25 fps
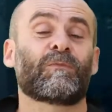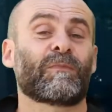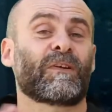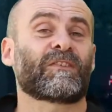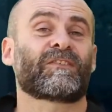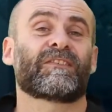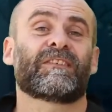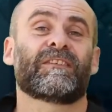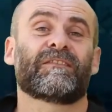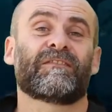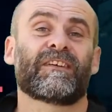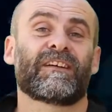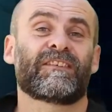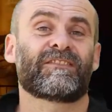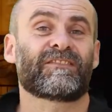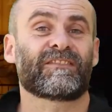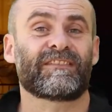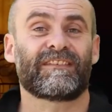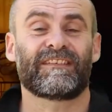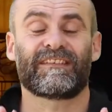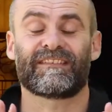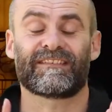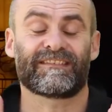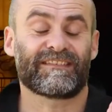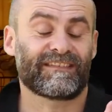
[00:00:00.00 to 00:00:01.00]
much
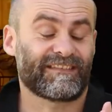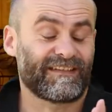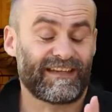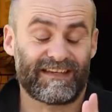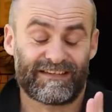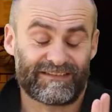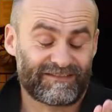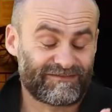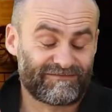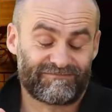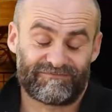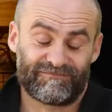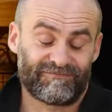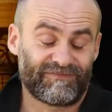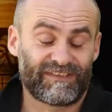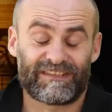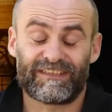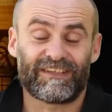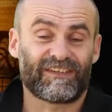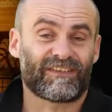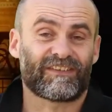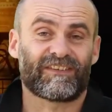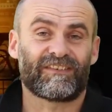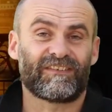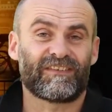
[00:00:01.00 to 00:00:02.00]
innovation, it's
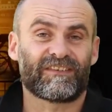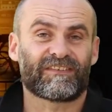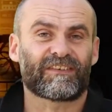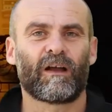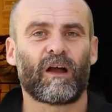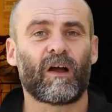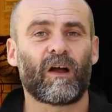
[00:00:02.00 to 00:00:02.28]
ridiculous.